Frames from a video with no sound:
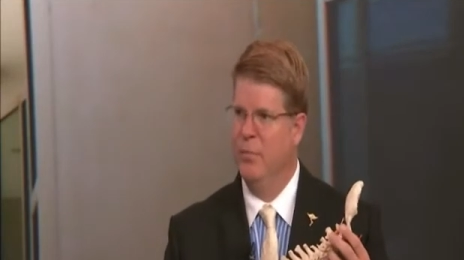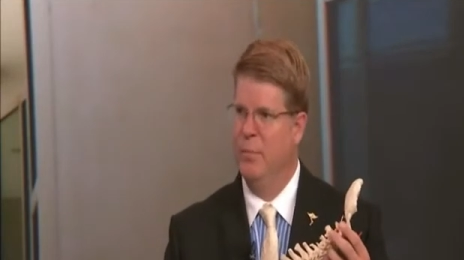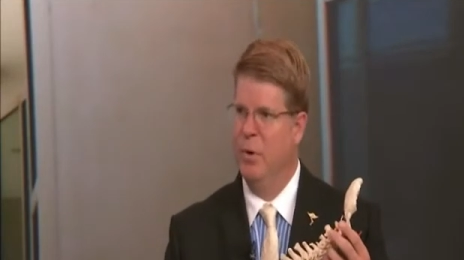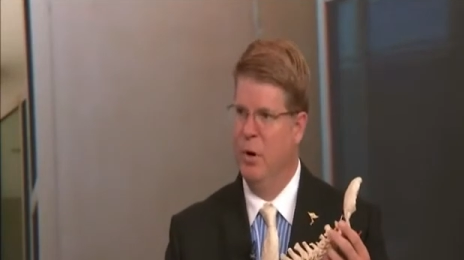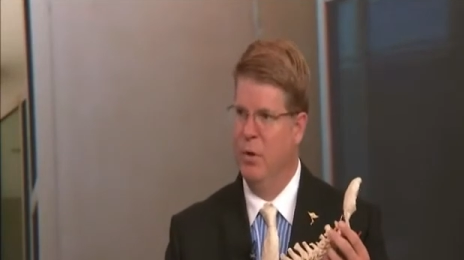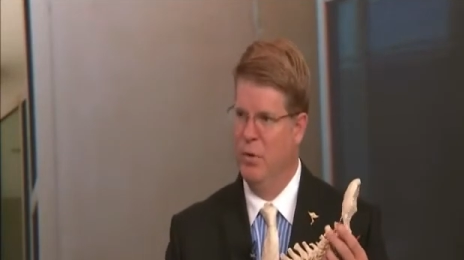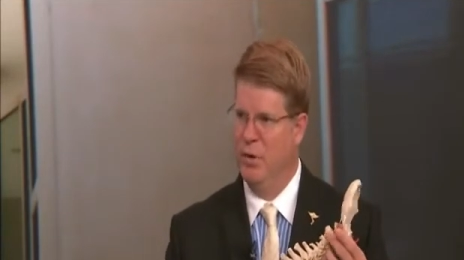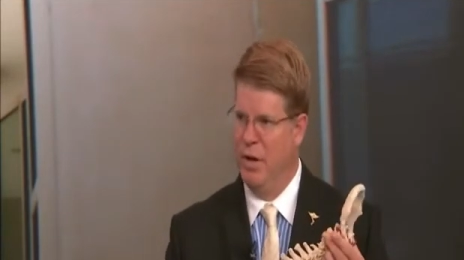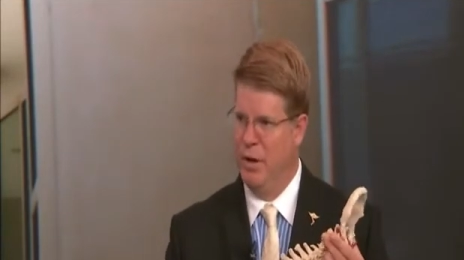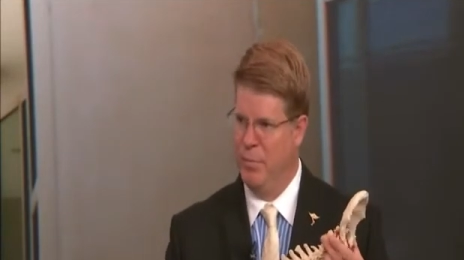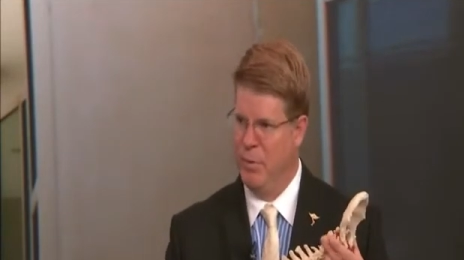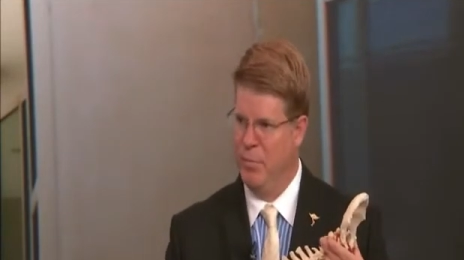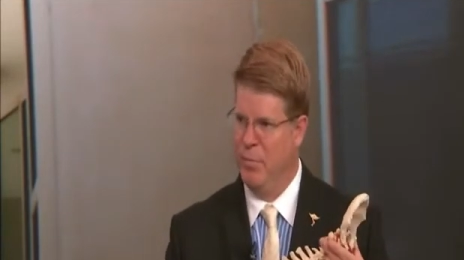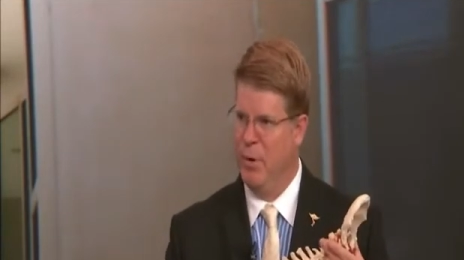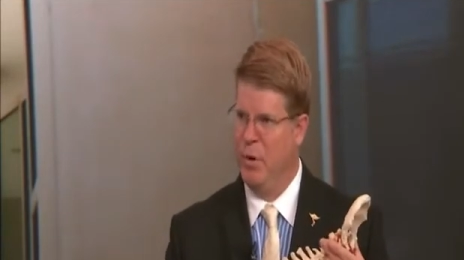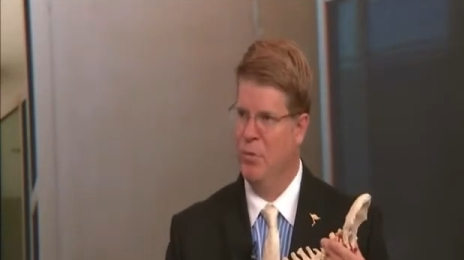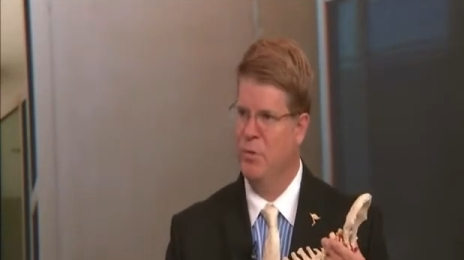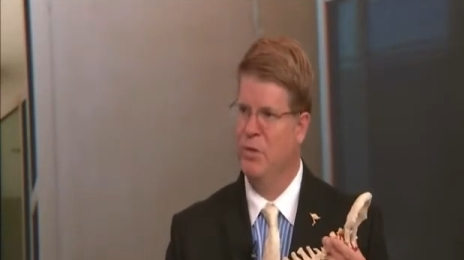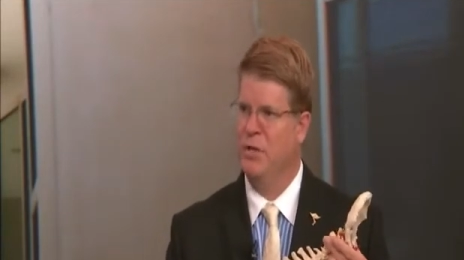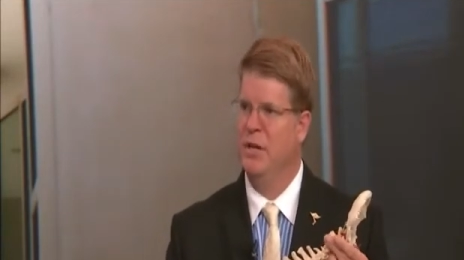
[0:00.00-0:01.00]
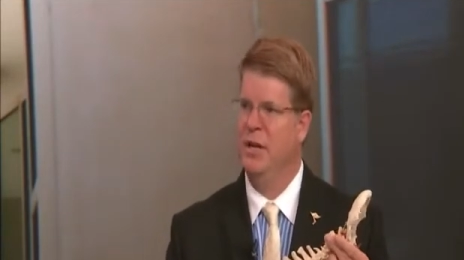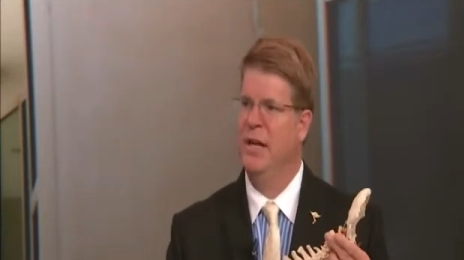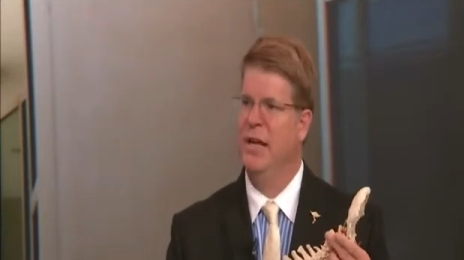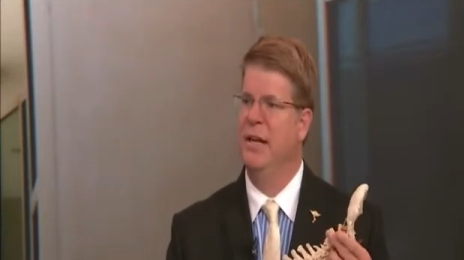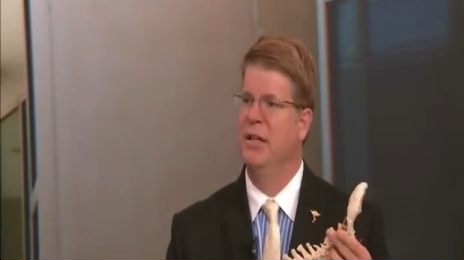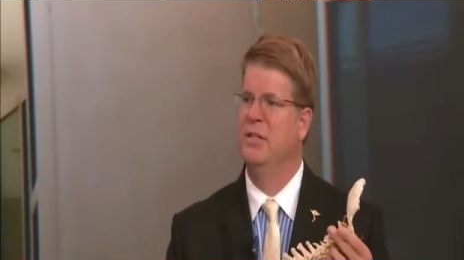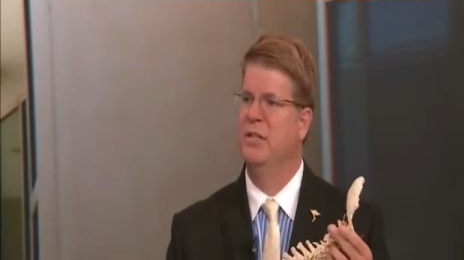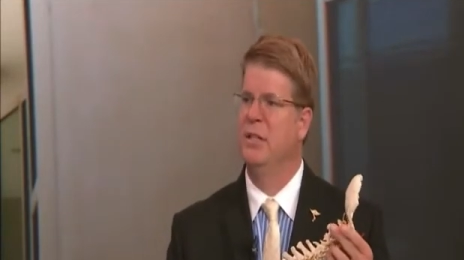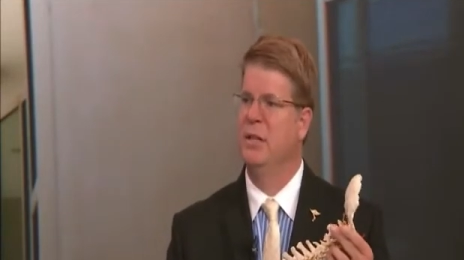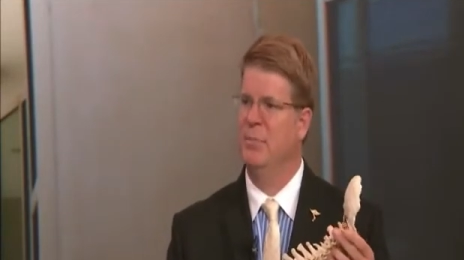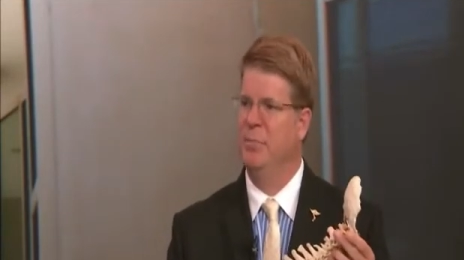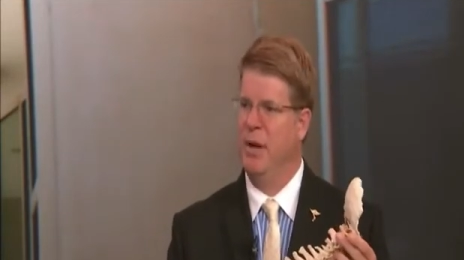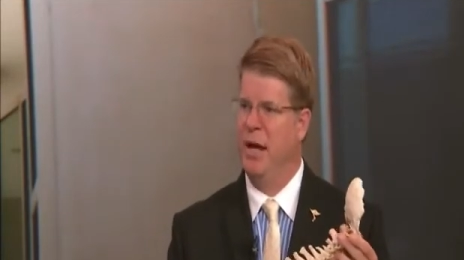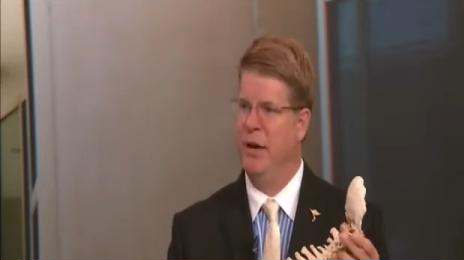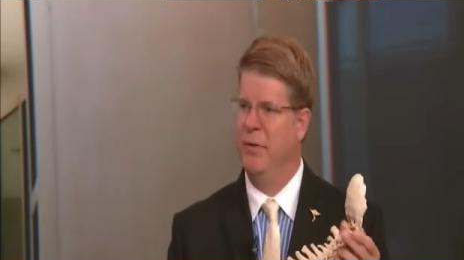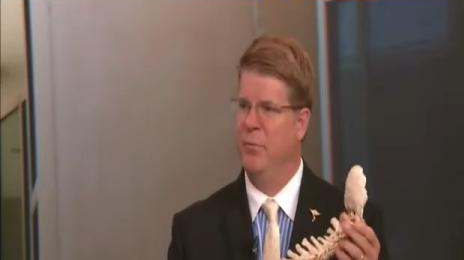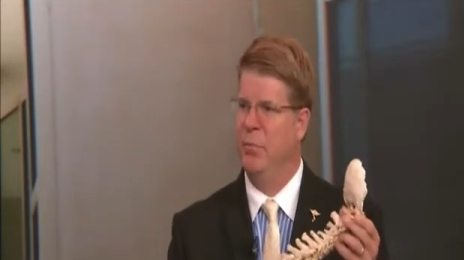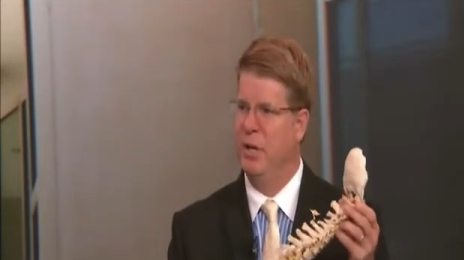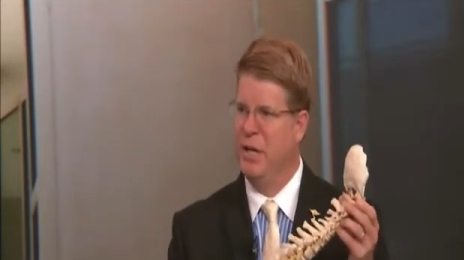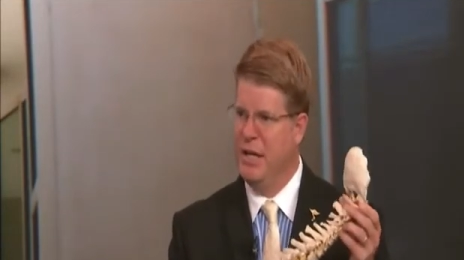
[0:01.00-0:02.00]
bone, the upper bones in the neck slip
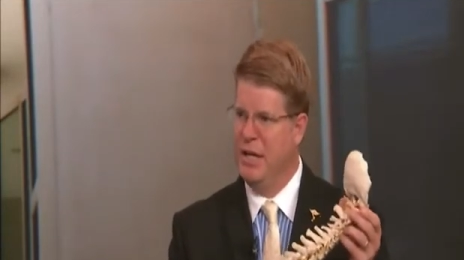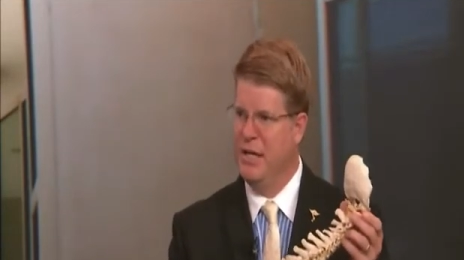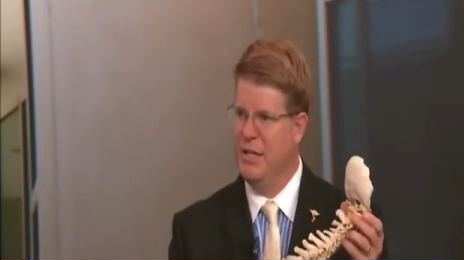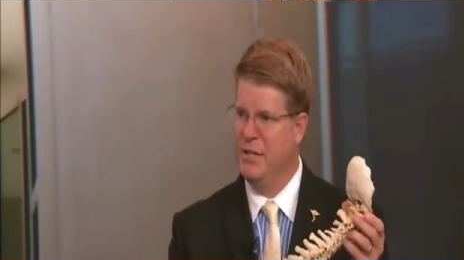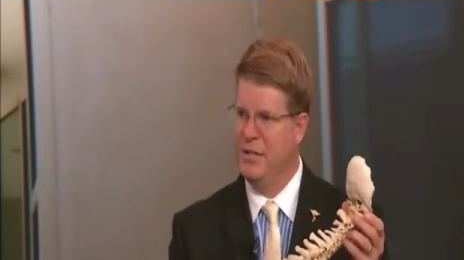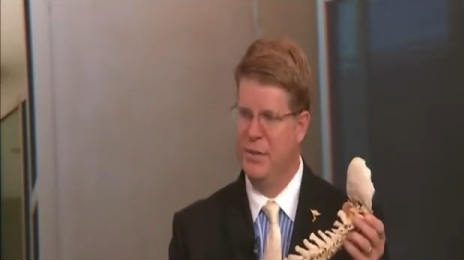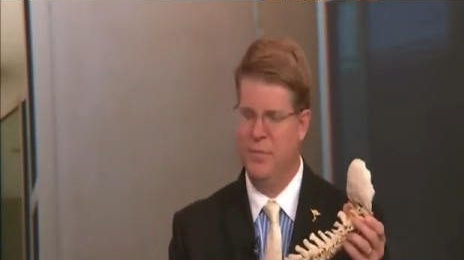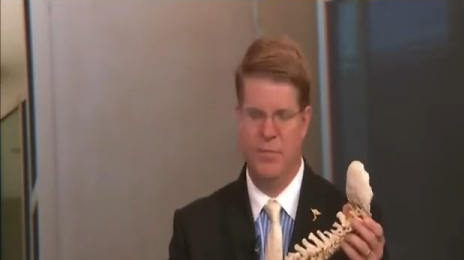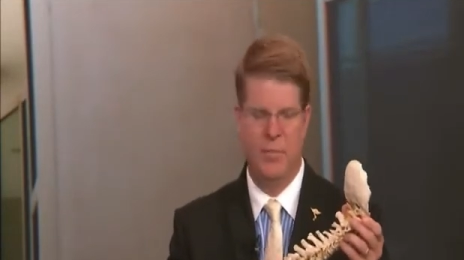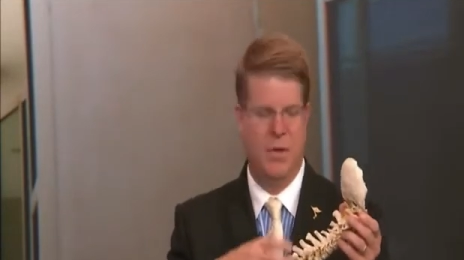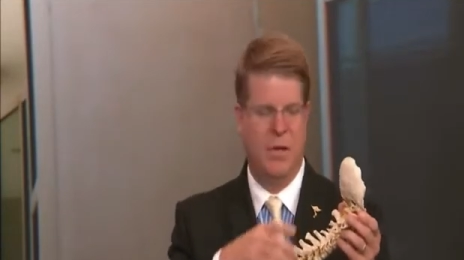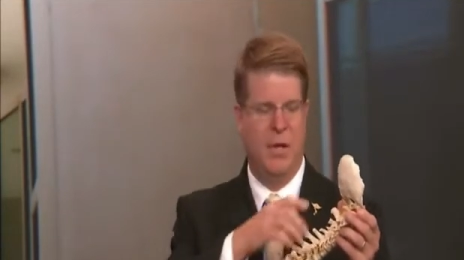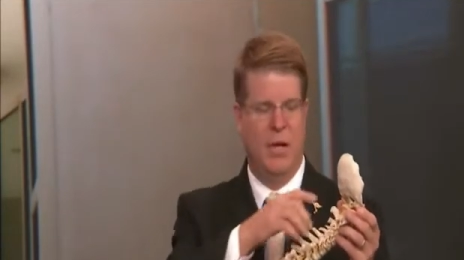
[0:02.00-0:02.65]
out of place,